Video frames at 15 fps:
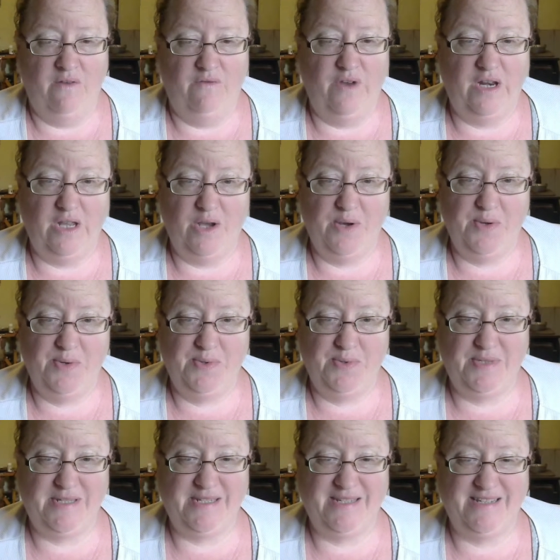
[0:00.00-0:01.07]

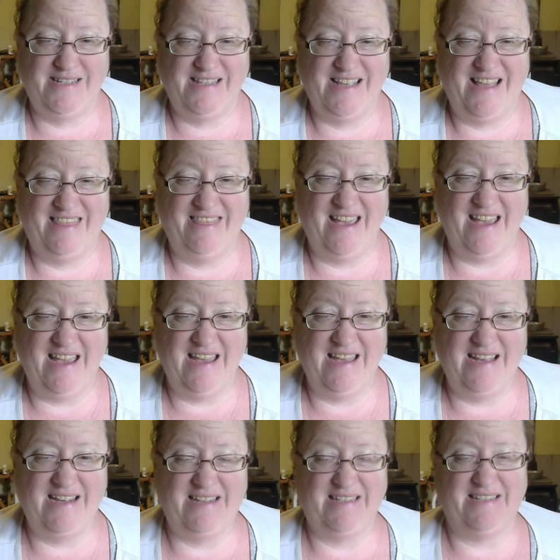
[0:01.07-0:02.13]
videos.
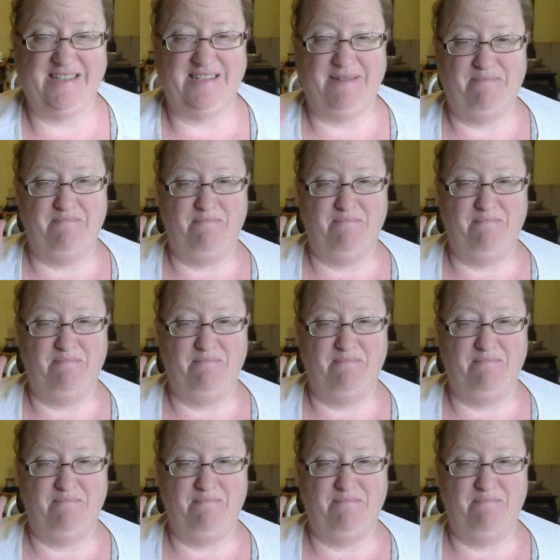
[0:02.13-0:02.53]
Thanks.